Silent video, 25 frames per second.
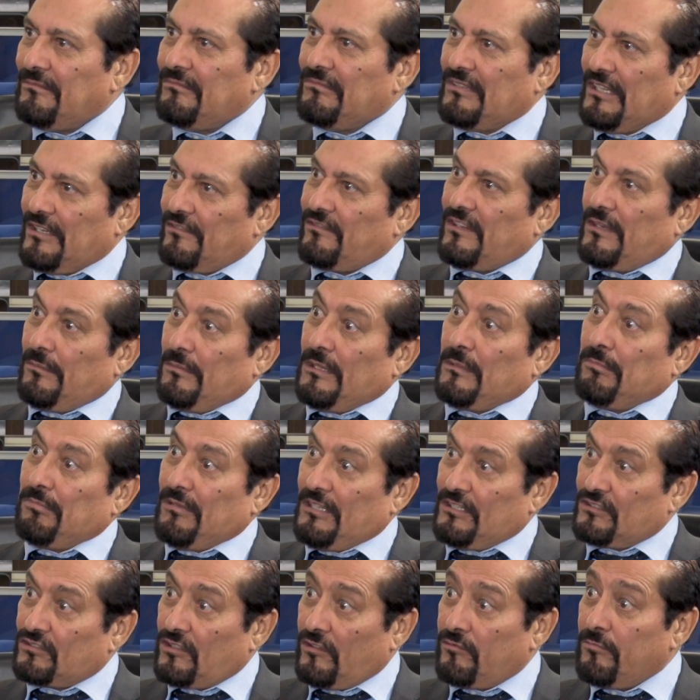there will be
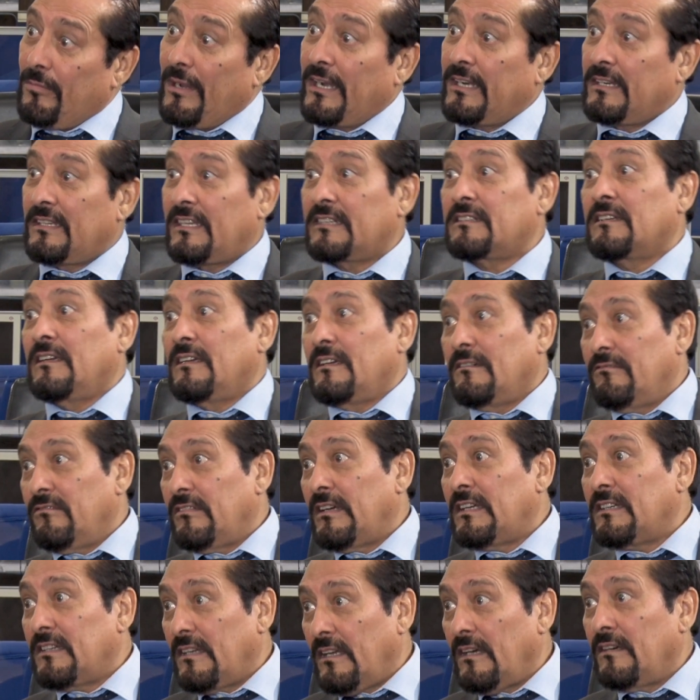peace of mind.
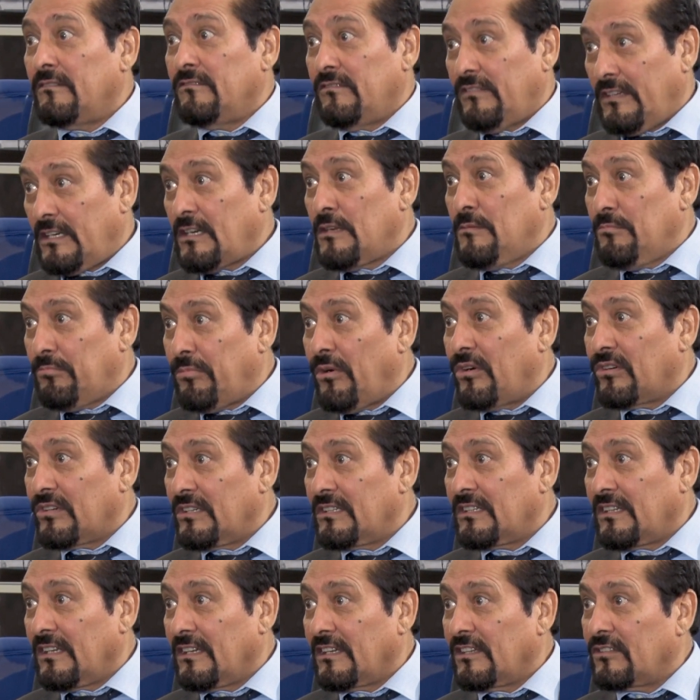One very
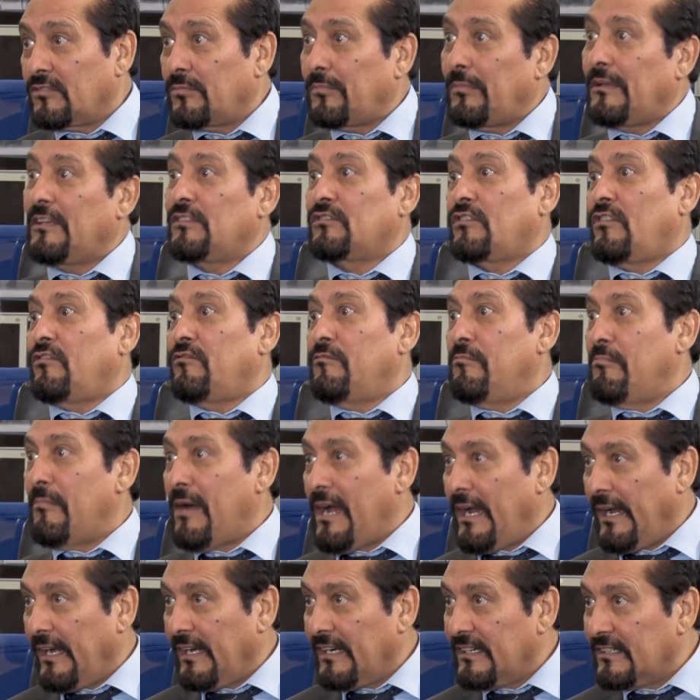important thing is peace of
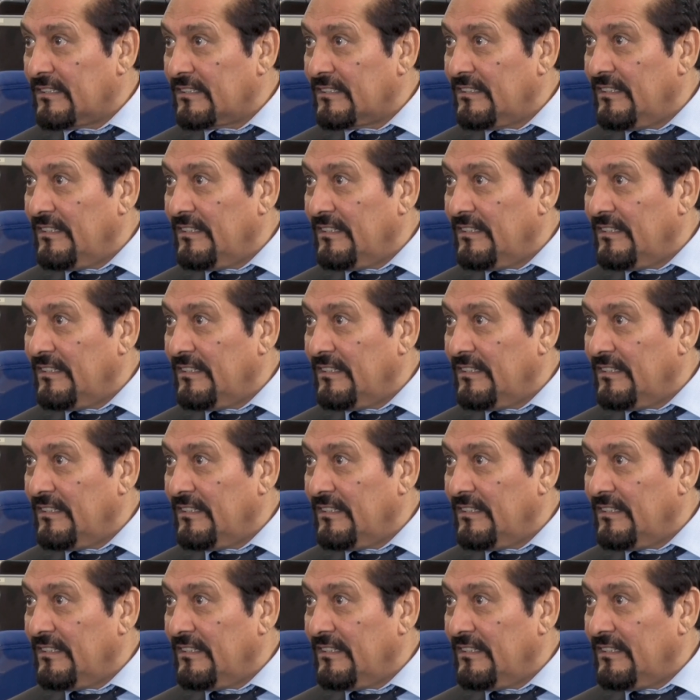mind.